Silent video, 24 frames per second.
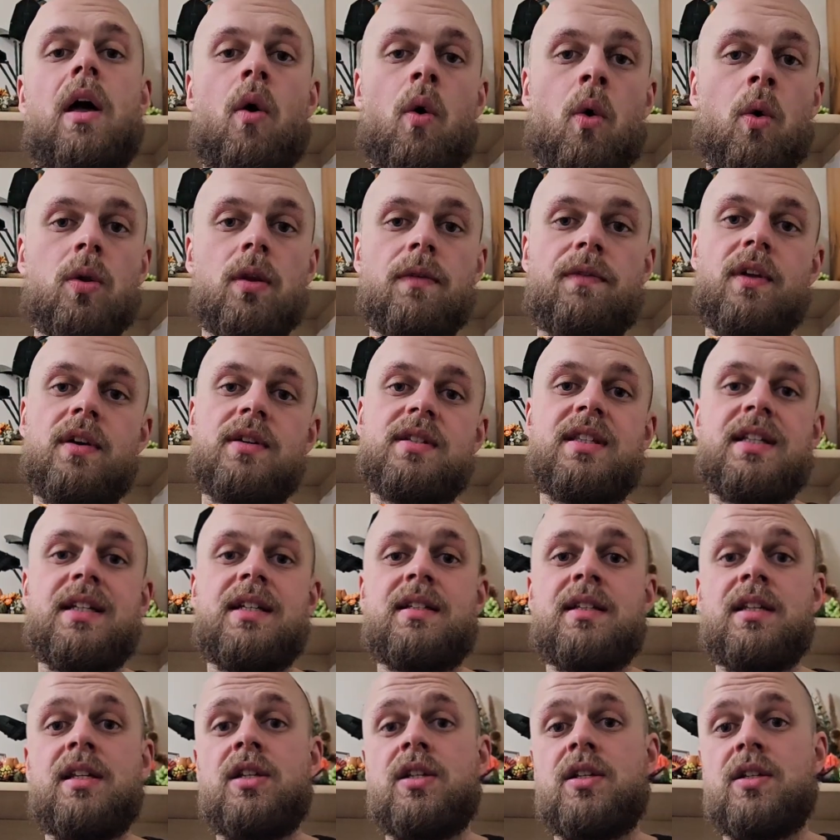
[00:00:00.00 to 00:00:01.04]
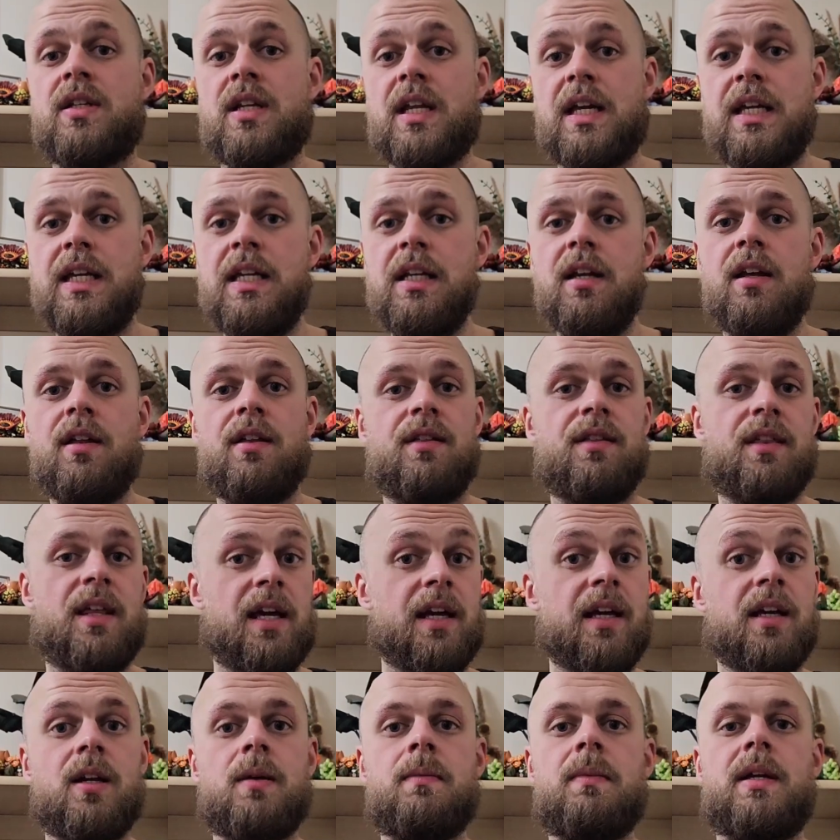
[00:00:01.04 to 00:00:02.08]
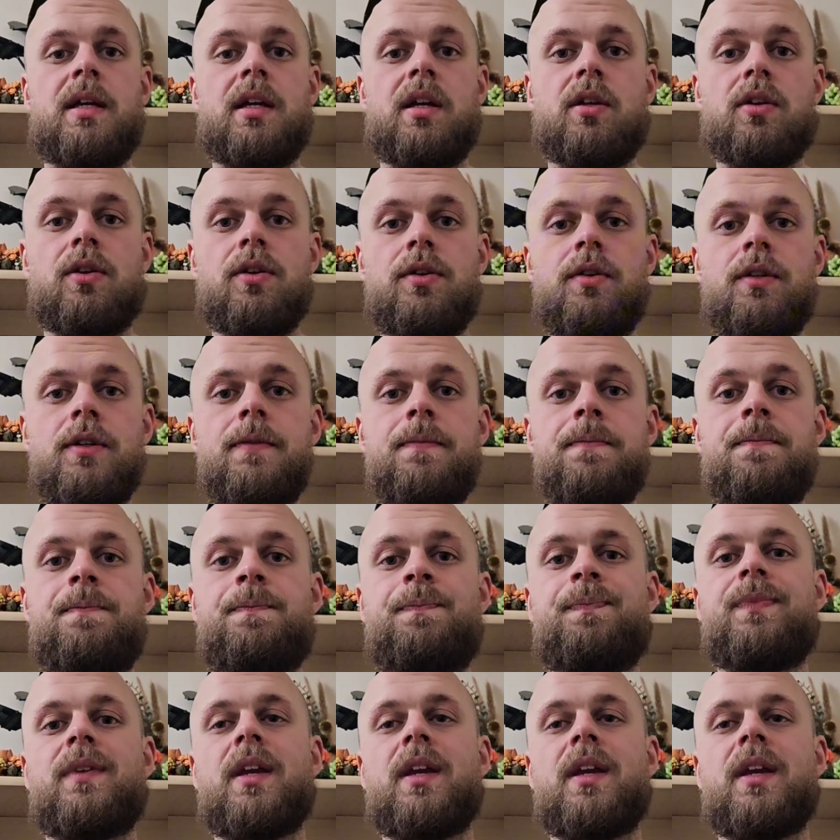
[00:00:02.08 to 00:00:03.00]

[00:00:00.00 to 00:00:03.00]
all of those things that you need, they're going to be included.